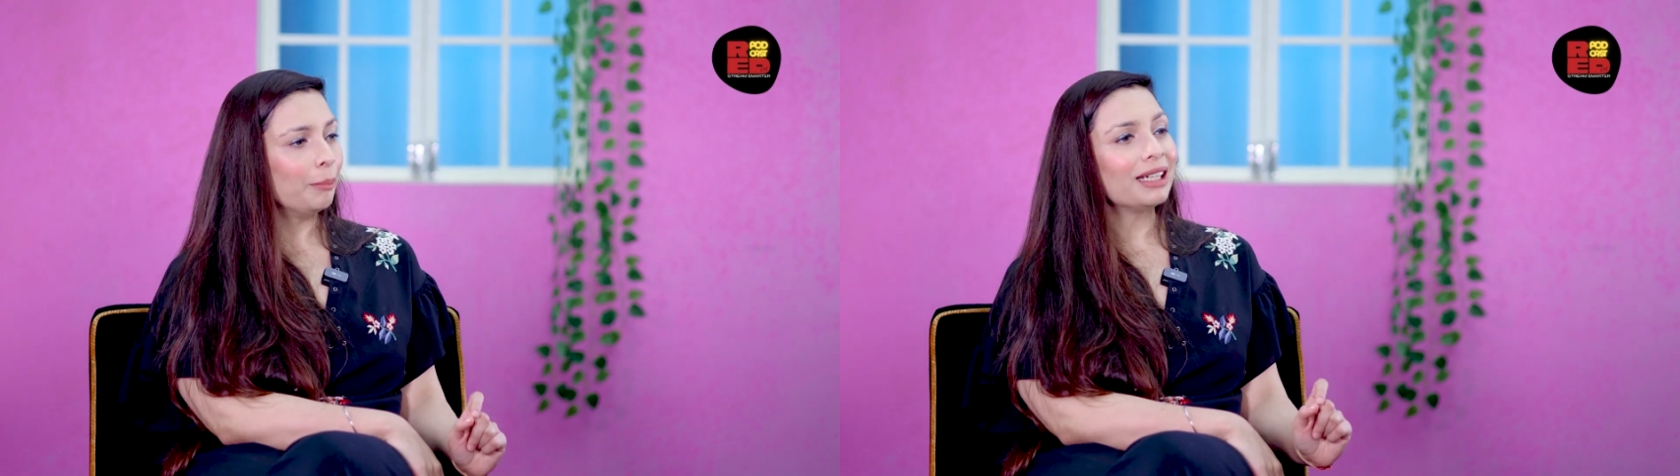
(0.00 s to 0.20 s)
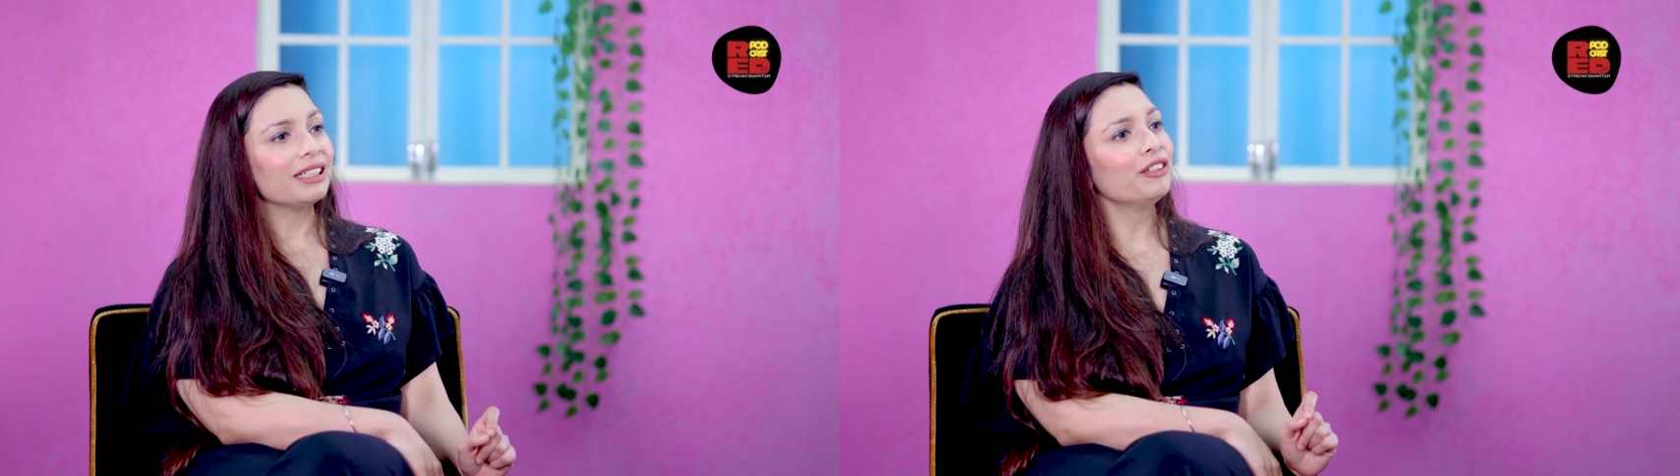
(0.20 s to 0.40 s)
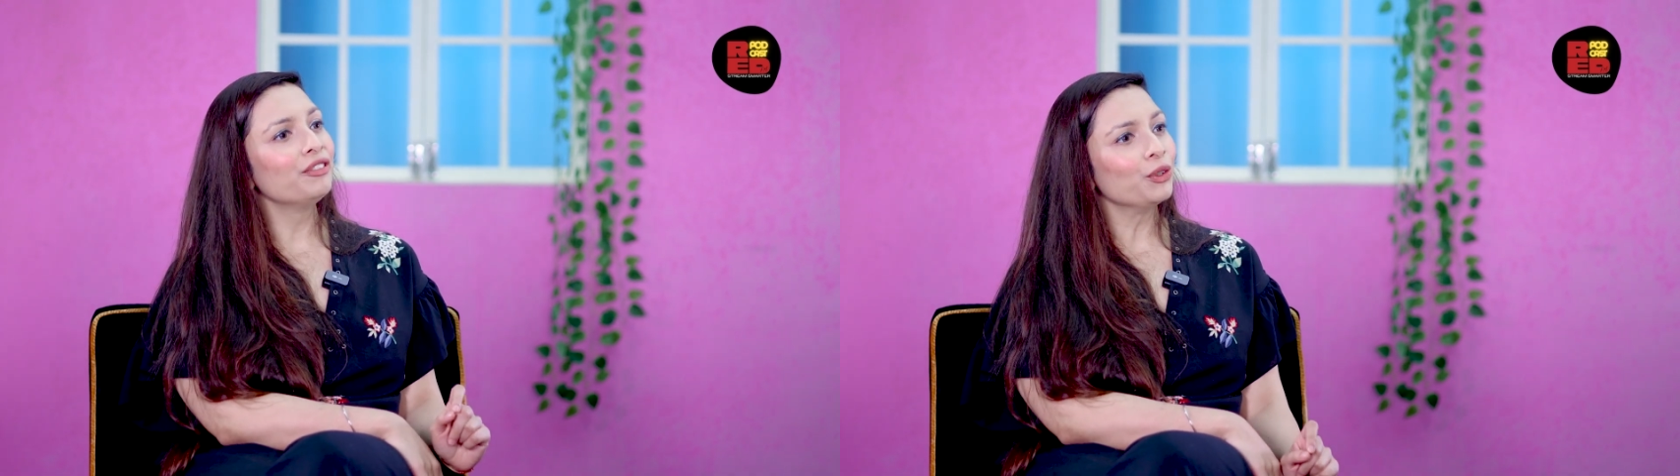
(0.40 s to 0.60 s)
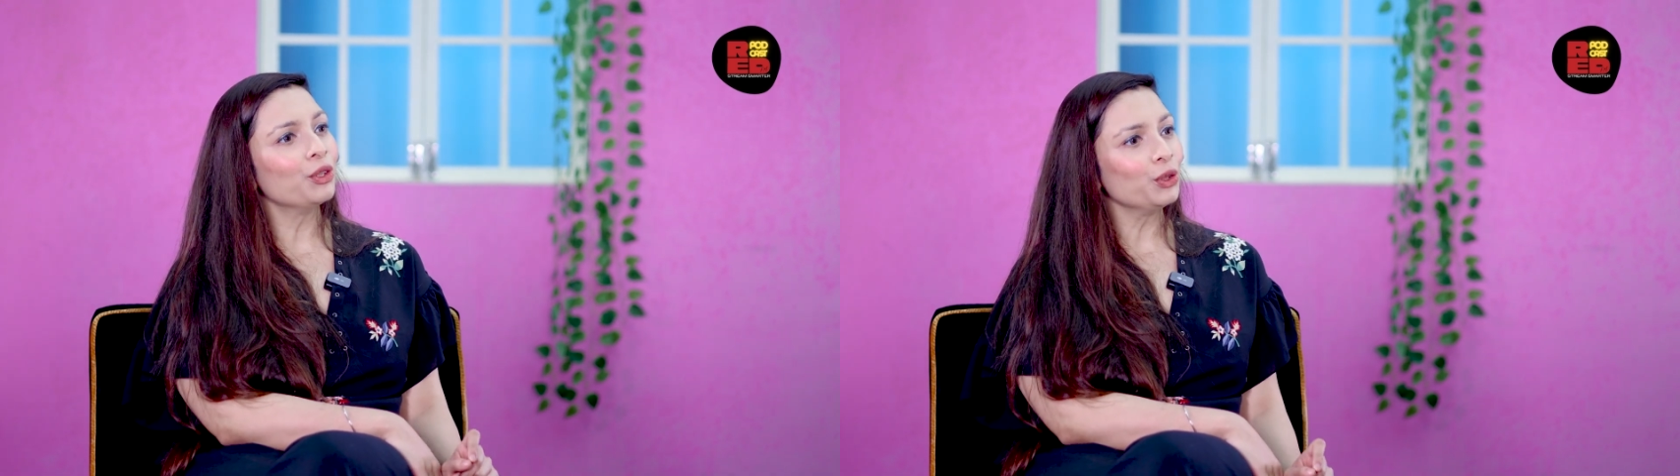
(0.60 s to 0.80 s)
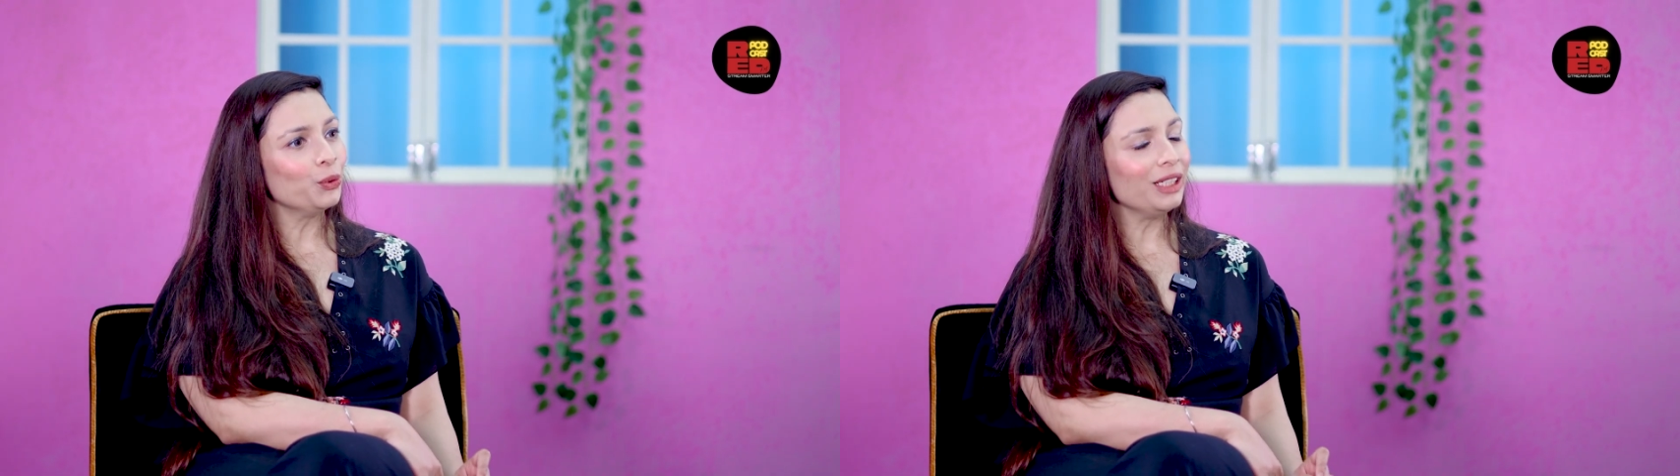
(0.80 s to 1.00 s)
But if
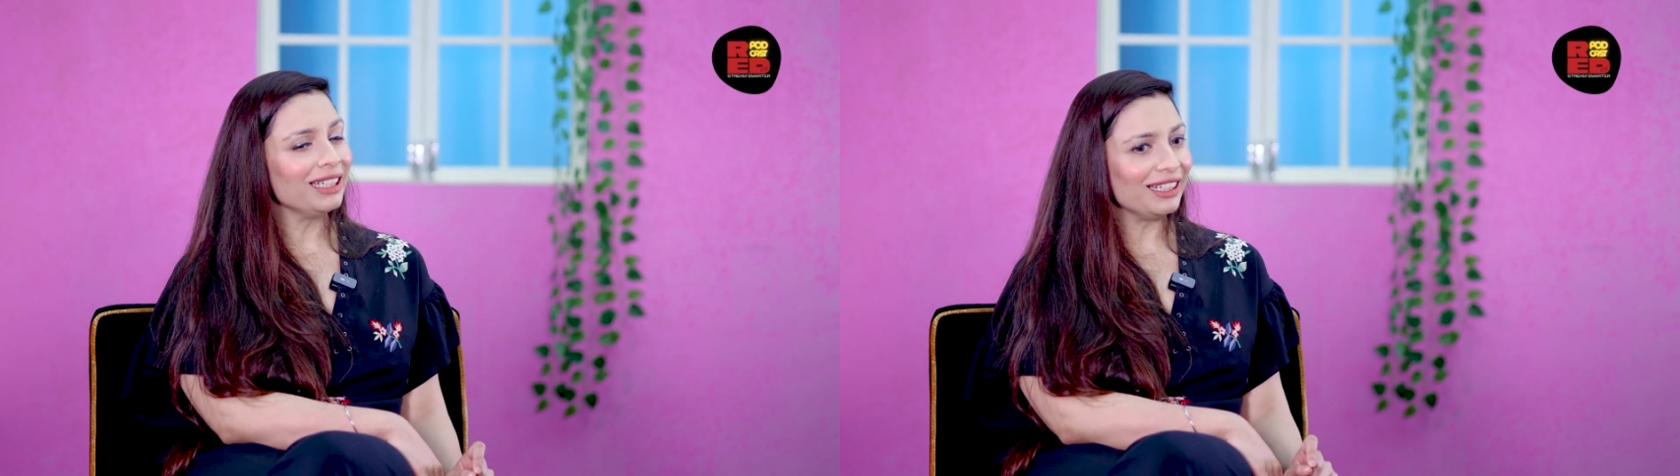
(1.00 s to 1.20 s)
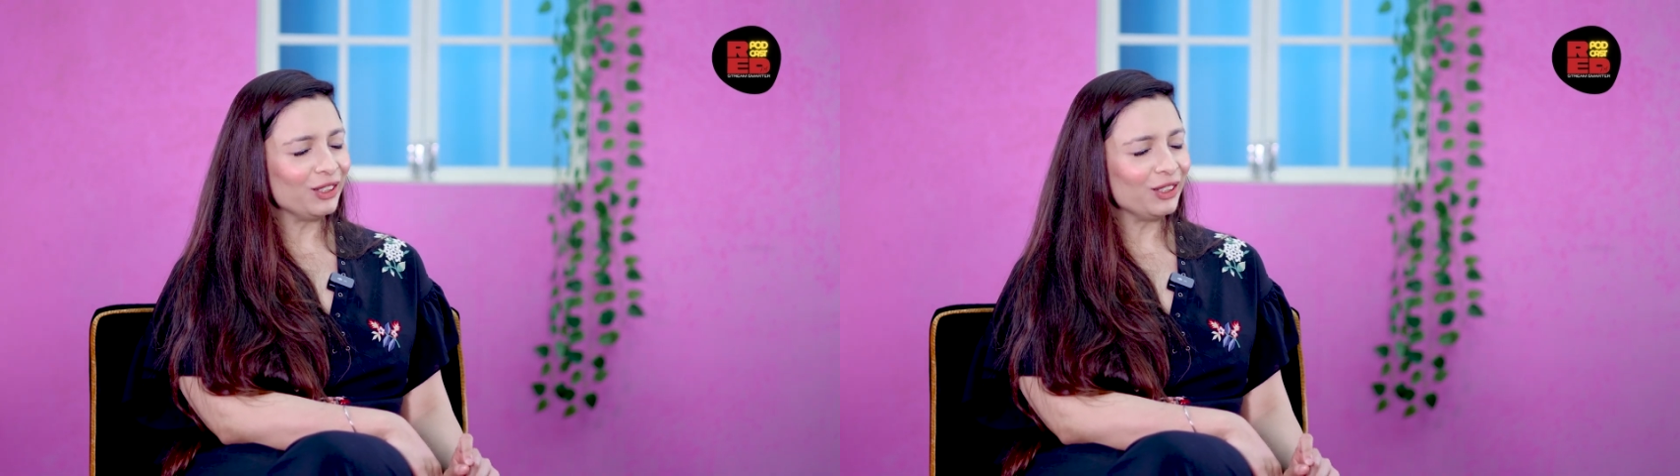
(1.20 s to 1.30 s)
you are doing